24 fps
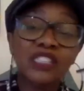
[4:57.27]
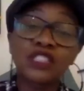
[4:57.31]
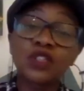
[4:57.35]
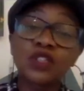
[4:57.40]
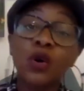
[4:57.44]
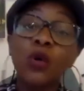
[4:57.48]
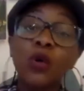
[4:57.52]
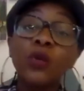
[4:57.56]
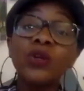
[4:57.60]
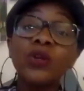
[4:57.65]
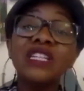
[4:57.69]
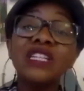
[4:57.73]
The
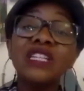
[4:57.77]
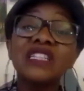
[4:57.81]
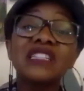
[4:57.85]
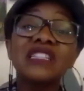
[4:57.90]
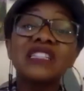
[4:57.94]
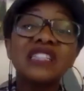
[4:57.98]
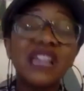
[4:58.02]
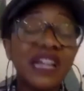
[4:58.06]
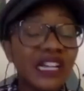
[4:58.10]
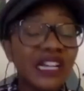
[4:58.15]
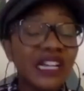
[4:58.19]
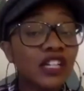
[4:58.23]
only
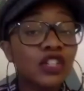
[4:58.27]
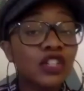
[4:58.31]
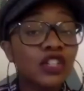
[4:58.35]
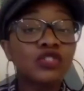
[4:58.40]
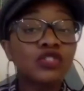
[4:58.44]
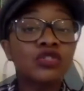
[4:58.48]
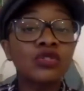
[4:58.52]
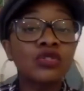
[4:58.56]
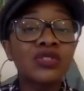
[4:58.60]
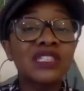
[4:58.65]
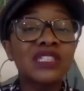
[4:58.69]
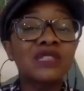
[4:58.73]
thing I can
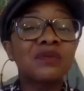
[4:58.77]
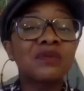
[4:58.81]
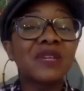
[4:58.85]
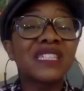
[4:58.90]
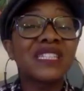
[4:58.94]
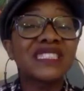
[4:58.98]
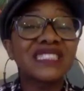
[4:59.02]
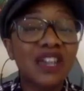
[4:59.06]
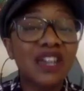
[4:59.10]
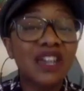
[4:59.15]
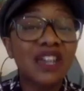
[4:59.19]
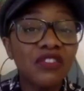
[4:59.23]
control is
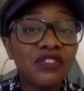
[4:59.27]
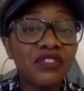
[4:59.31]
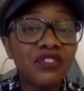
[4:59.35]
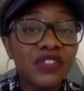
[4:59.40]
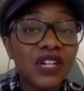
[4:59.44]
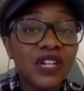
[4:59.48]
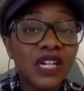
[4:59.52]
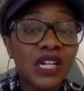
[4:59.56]
myself.